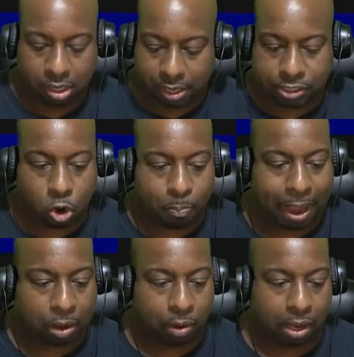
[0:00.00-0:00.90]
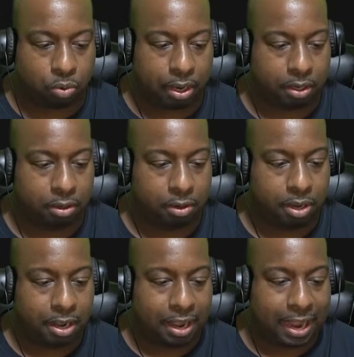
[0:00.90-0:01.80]
Let's go back right quick
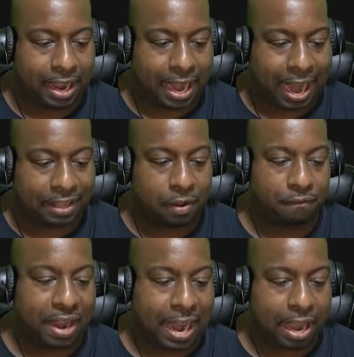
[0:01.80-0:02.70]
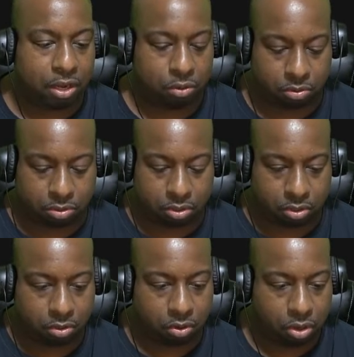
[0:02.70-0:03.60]
and add the values
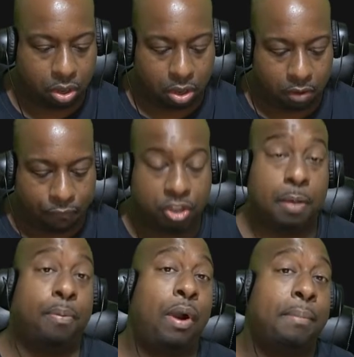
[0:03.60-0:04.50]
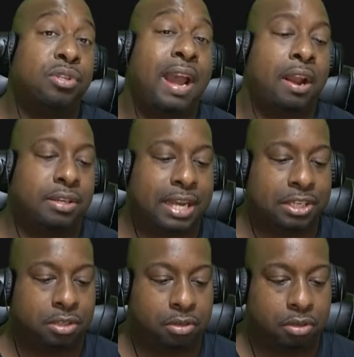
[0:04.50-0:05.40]
for the parameter
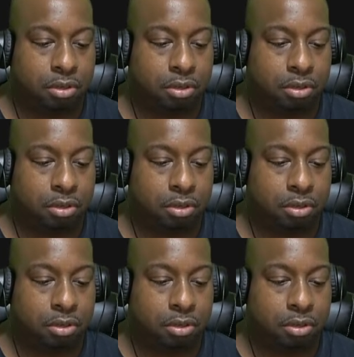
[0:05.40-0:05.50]
annotation.